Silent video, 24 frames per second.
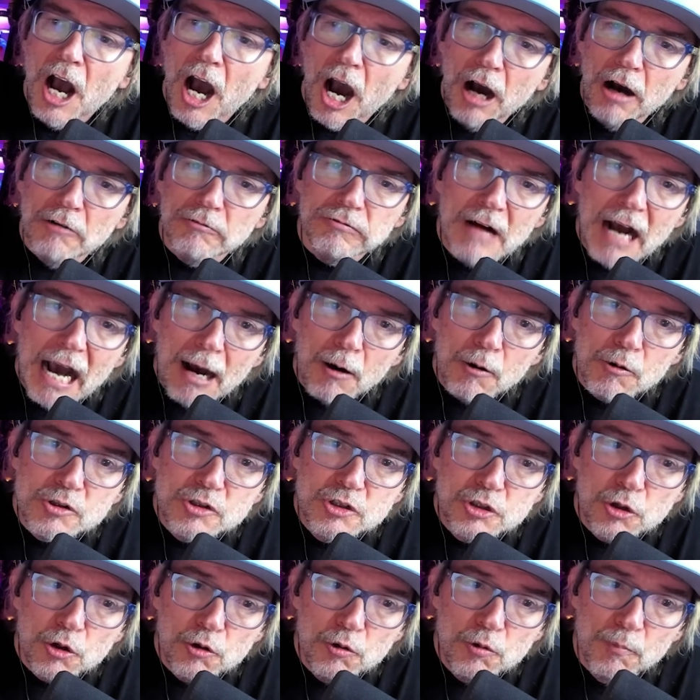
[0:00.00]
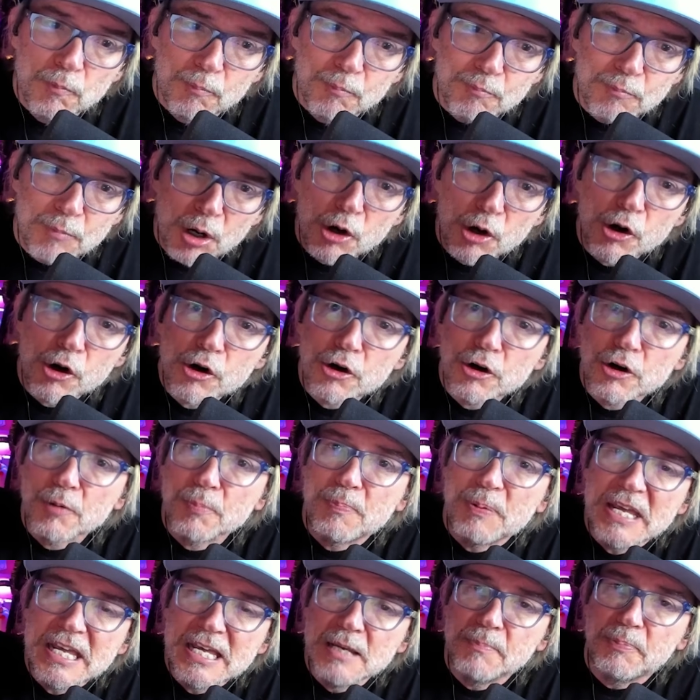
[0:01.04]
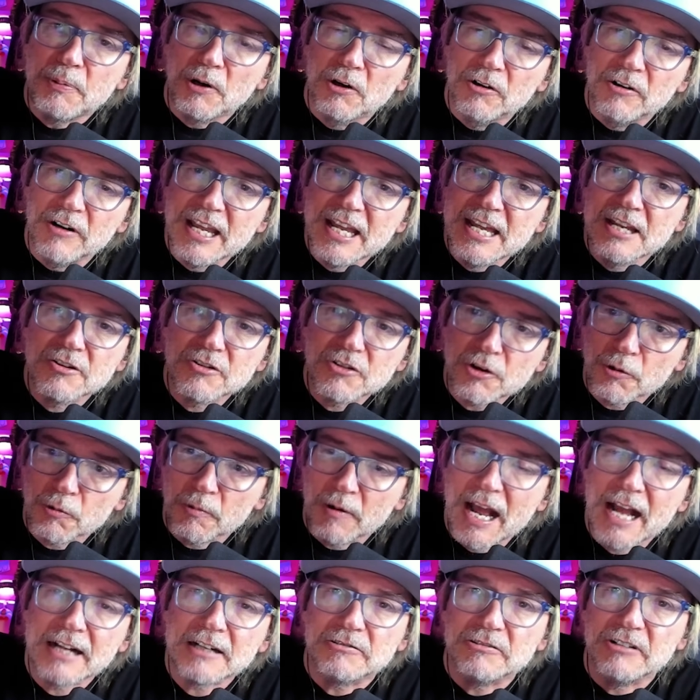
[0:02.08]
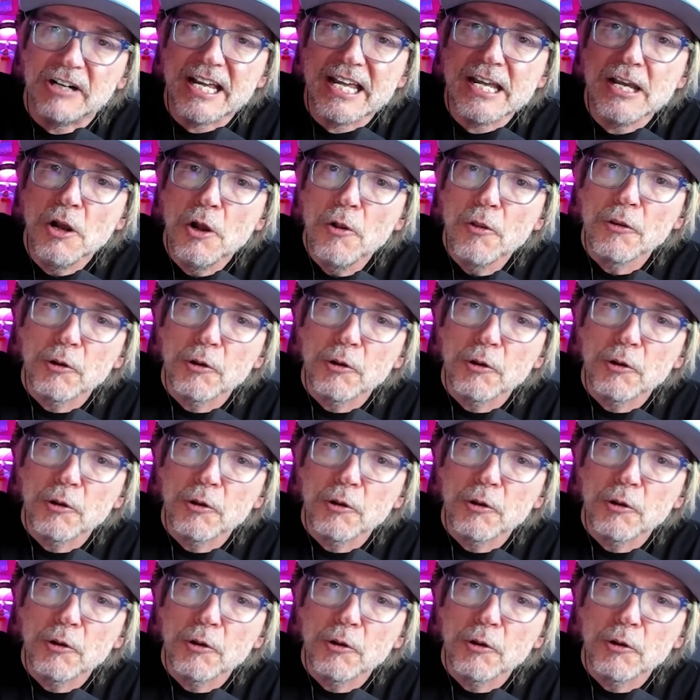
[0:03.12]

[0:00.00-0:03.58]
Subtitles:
allowed to murder people indirectly